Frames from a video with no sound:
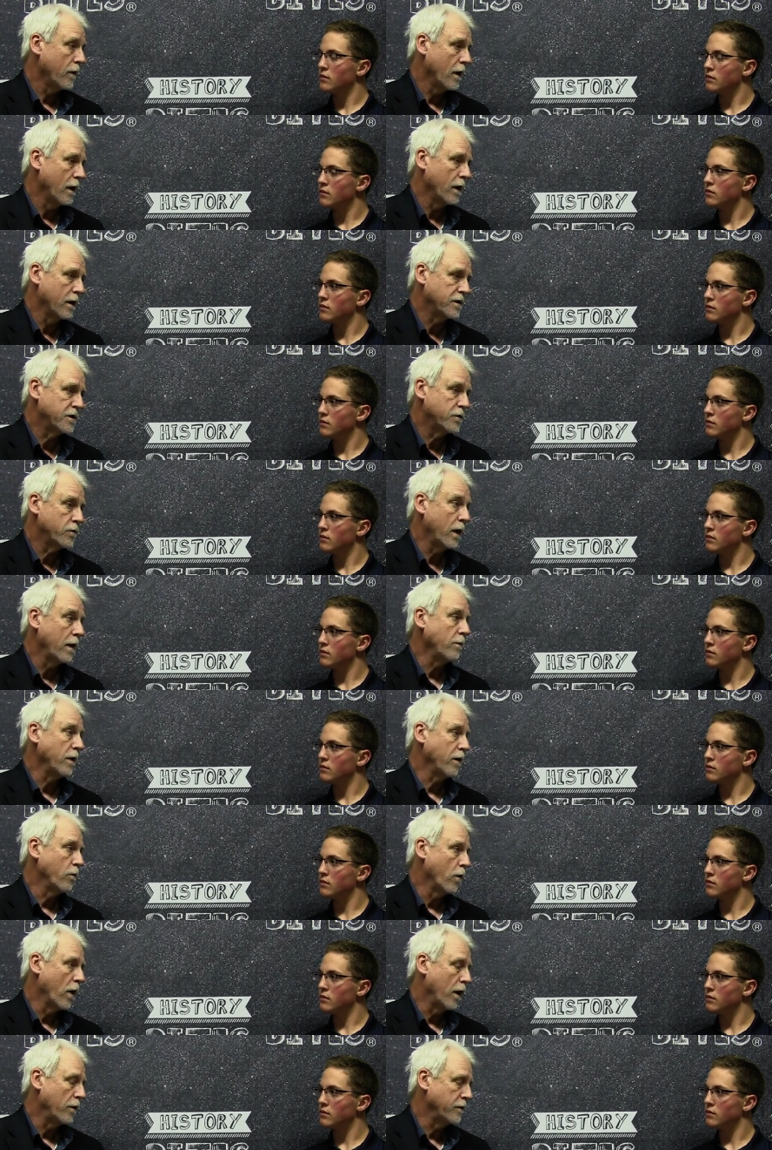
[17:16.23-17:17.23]
Speaker 1: uh,
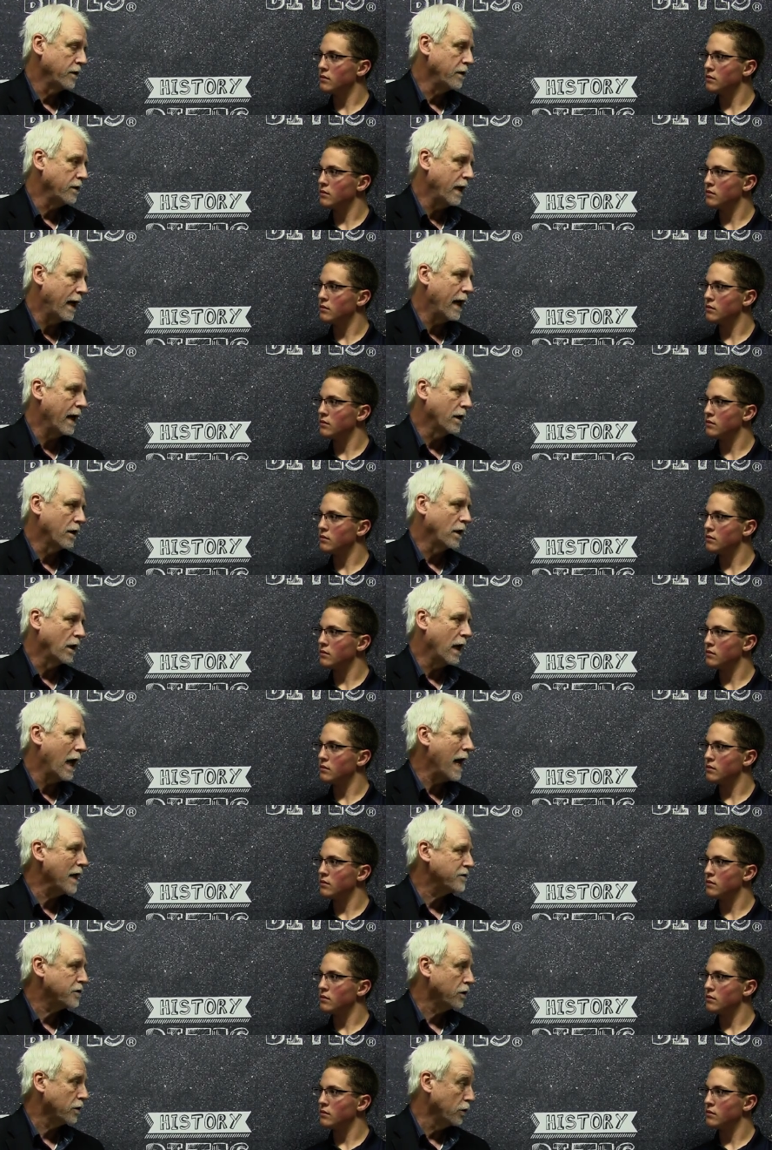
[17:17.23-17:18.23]
extremely wealthy. They had a
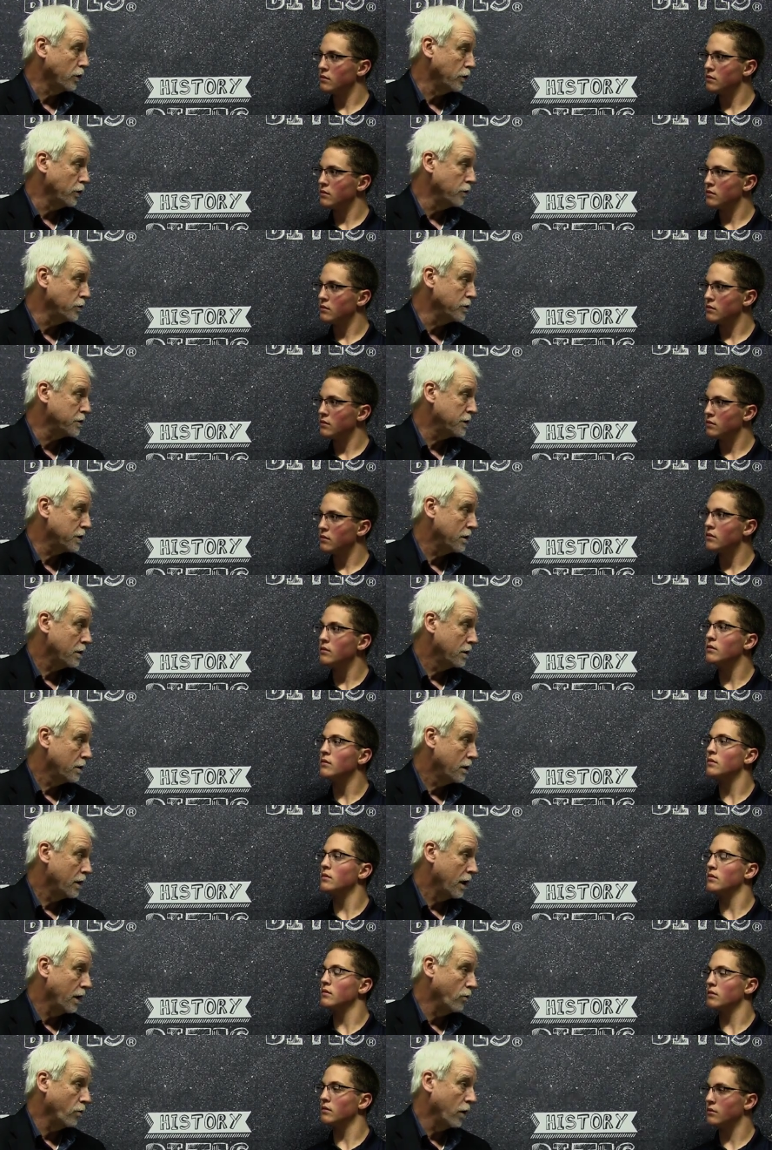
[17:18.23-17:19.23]
lot to lose
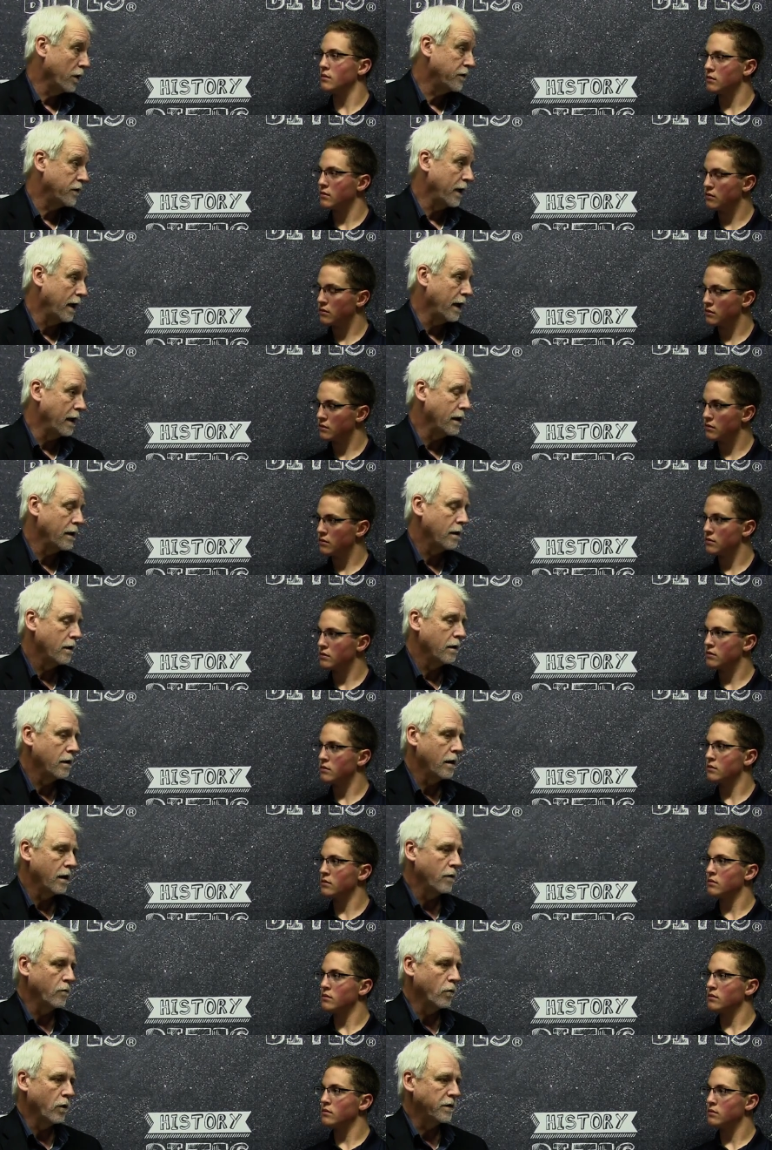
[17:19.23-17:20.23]
in what they,
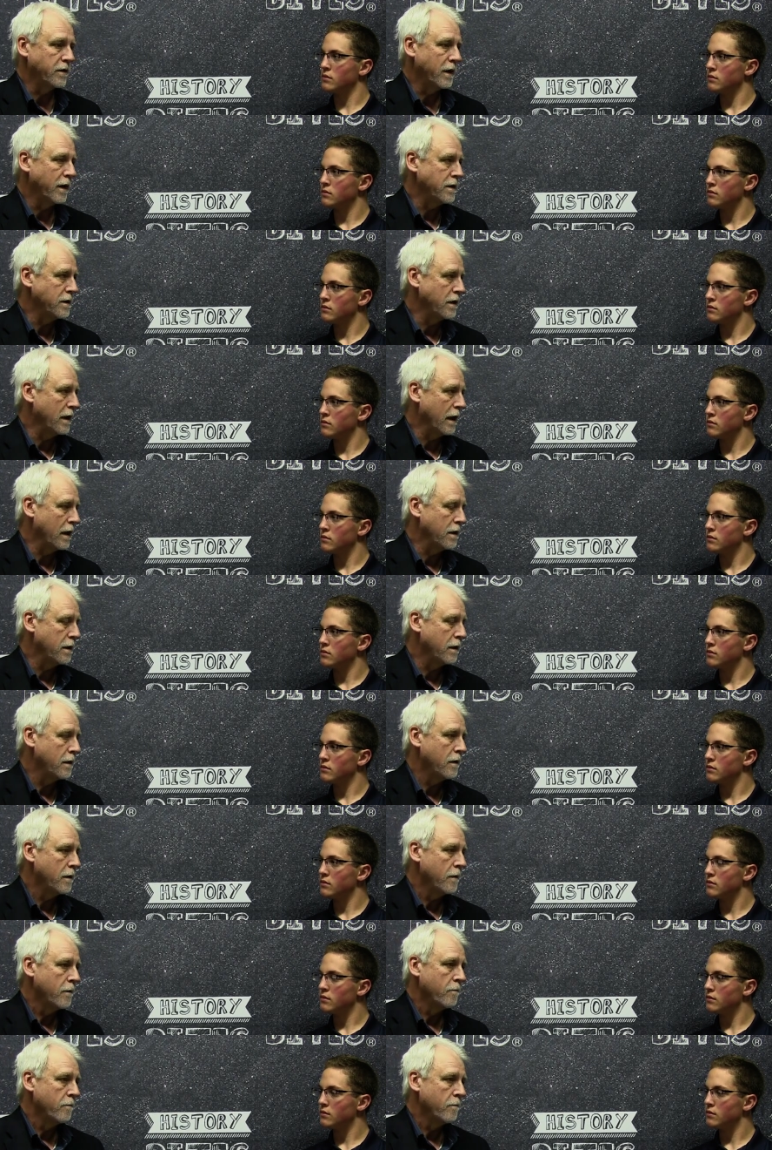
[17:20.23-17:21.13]
in what they did,